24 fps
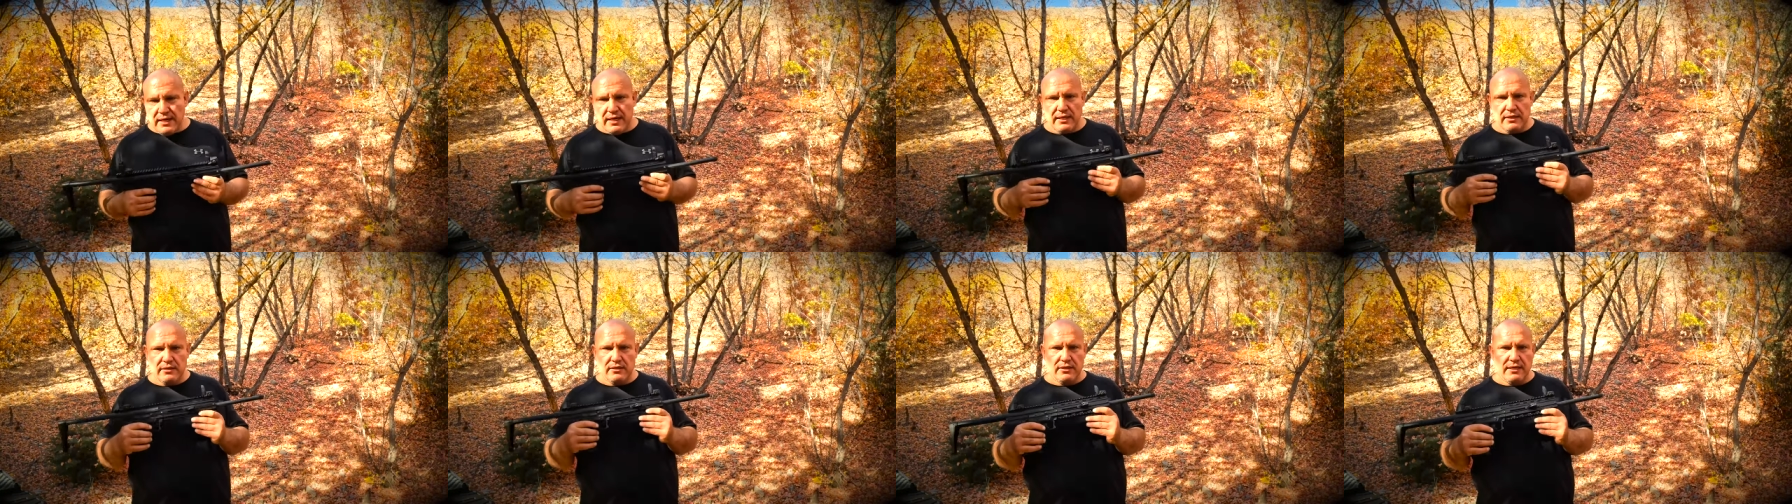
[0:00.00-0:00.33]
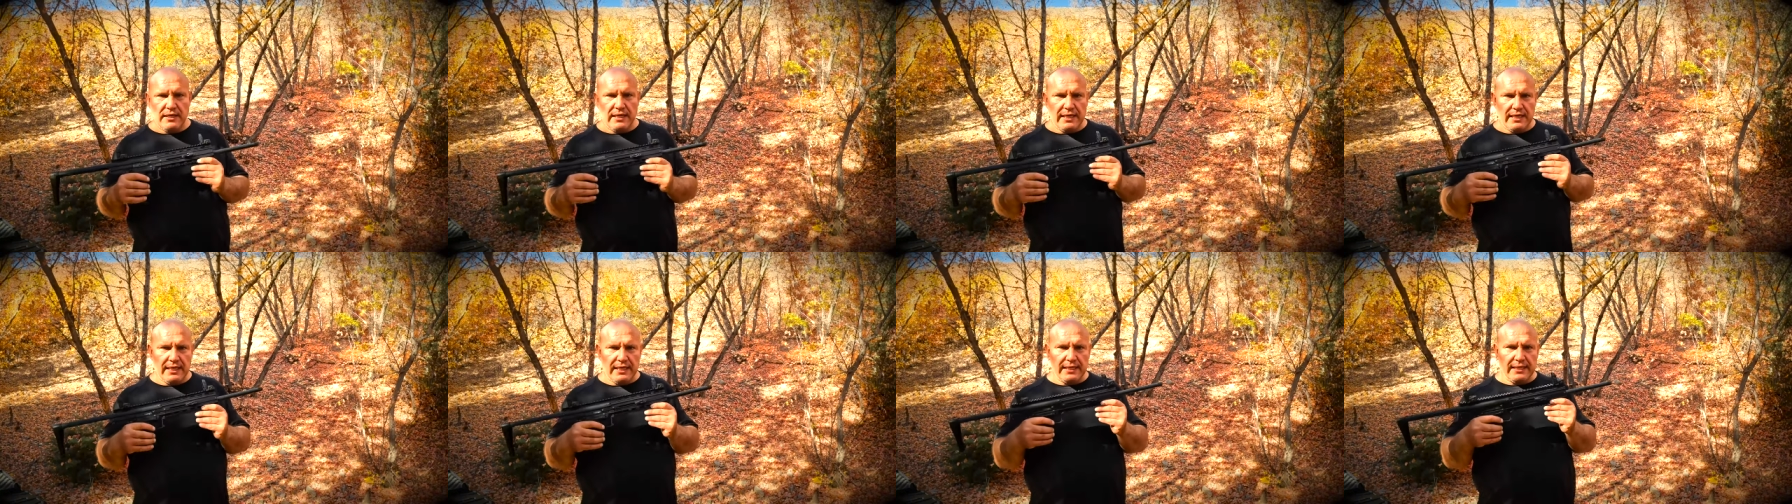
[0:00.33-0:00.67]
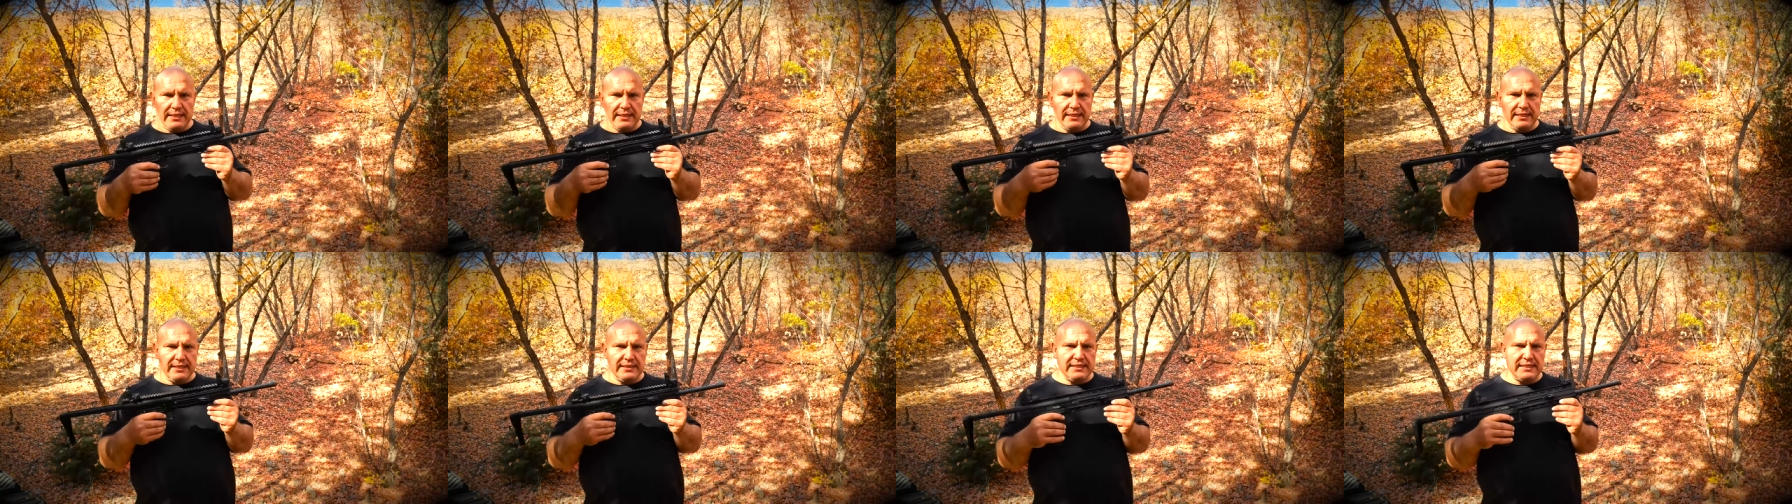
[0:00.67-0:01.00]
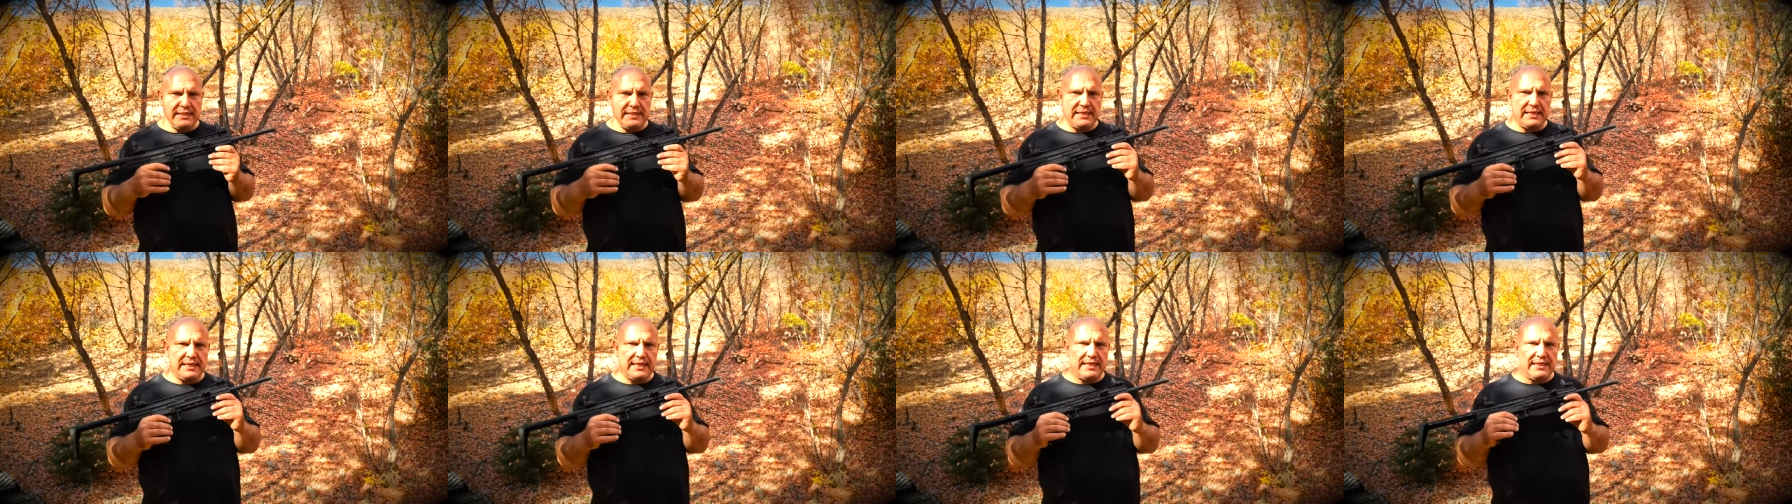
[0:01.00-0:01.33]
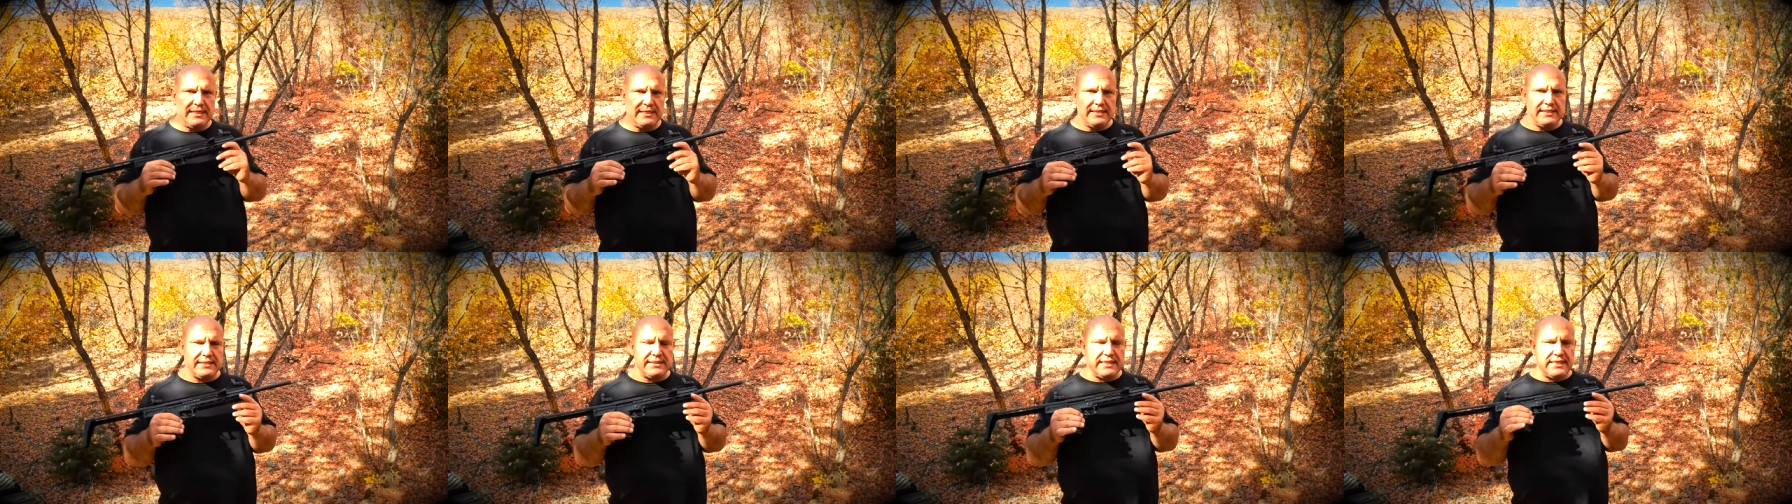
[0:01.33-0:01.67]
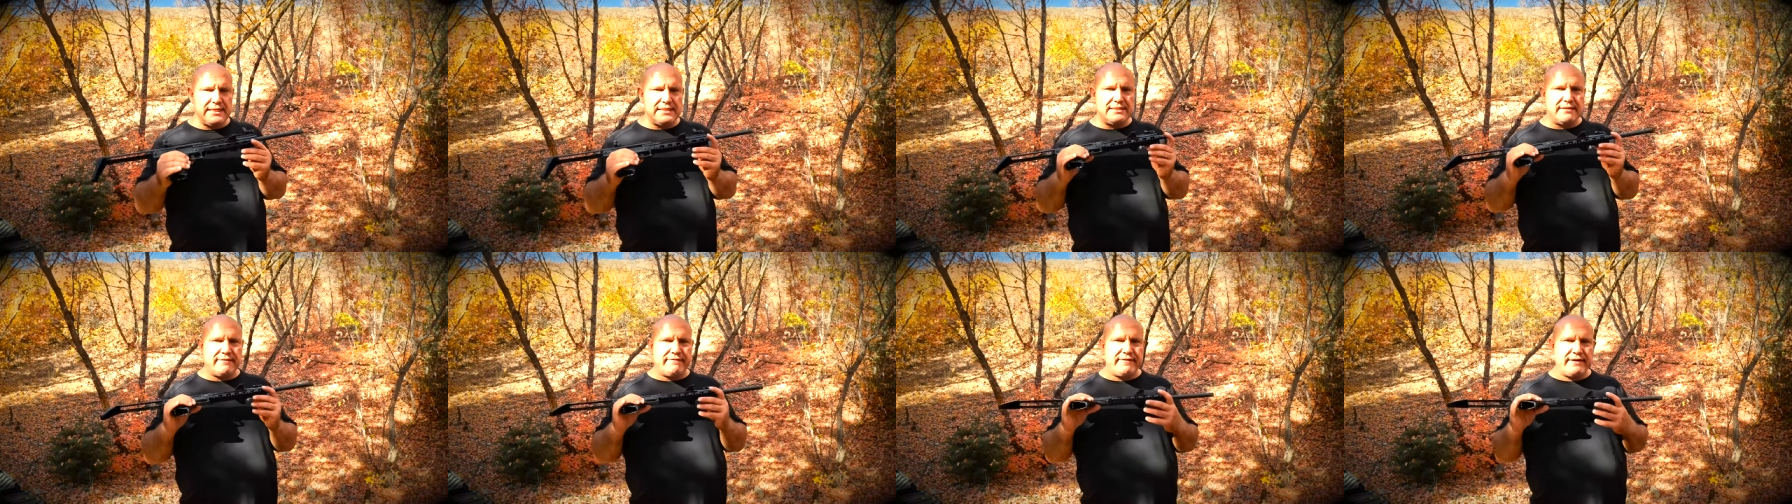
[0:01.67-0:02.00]
I do not like that this
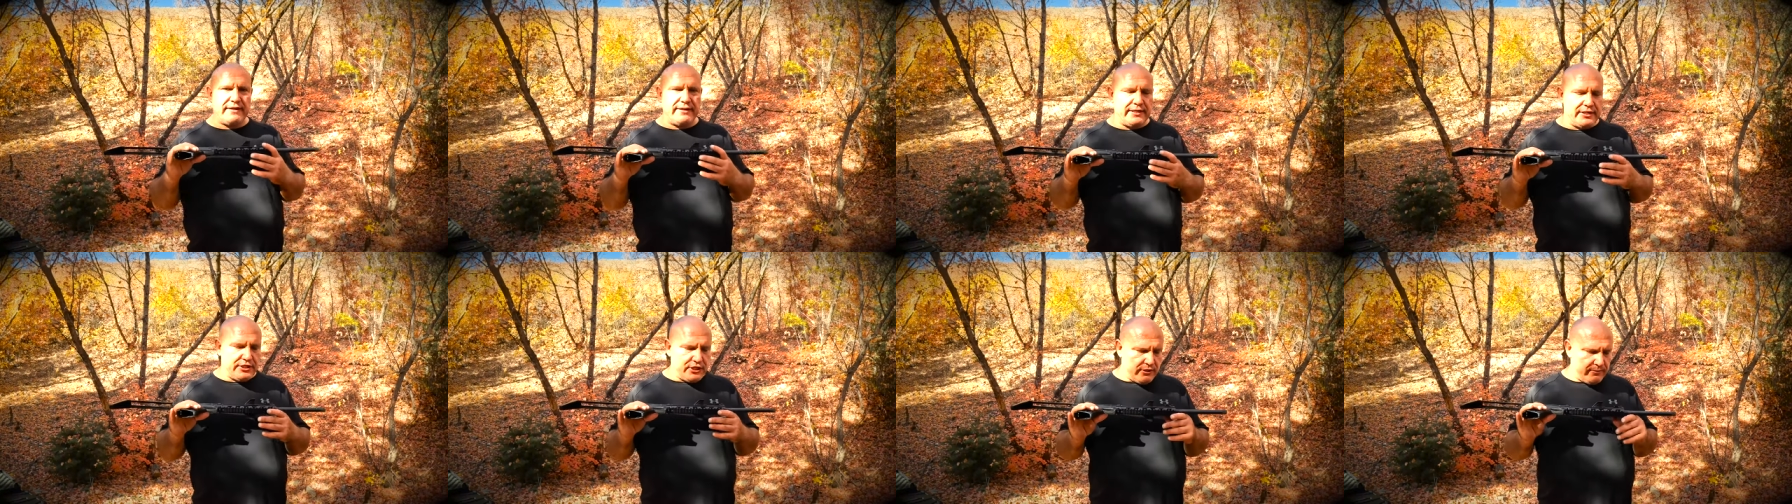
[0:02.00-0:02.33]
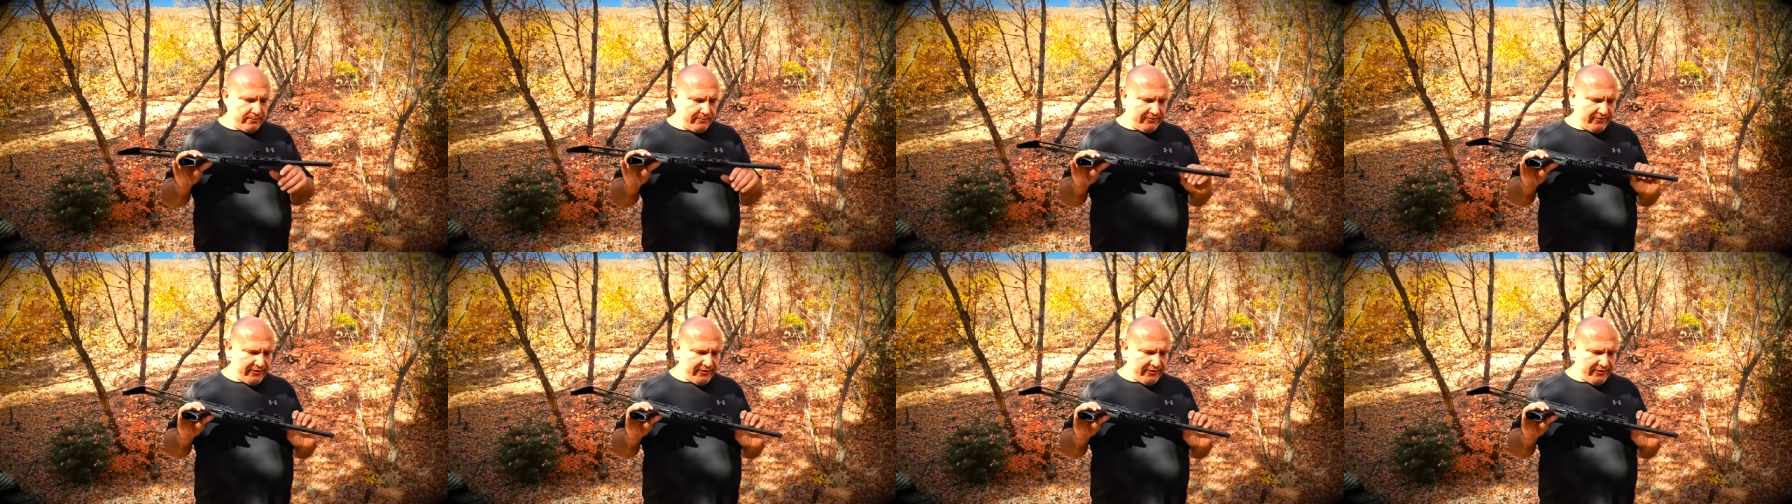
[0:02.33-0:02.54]
has a very cheap